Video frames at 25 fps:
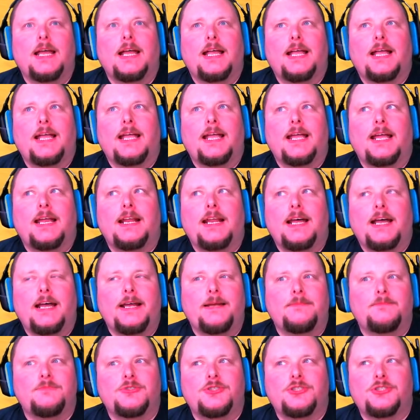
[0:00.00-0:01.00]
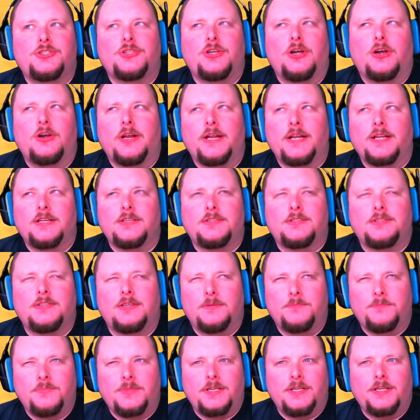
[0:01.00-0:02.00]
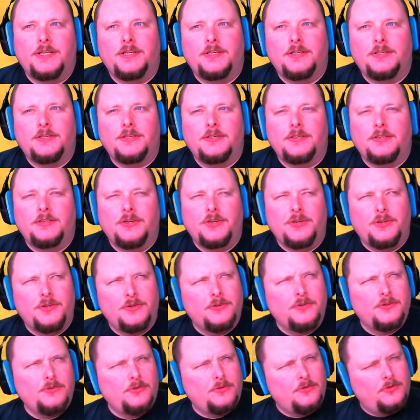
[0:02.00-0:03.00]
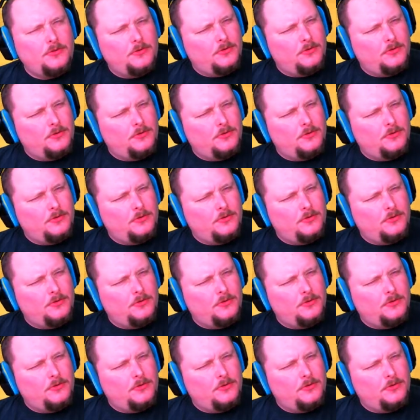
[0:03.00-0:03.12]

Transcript: And I'm starting something new.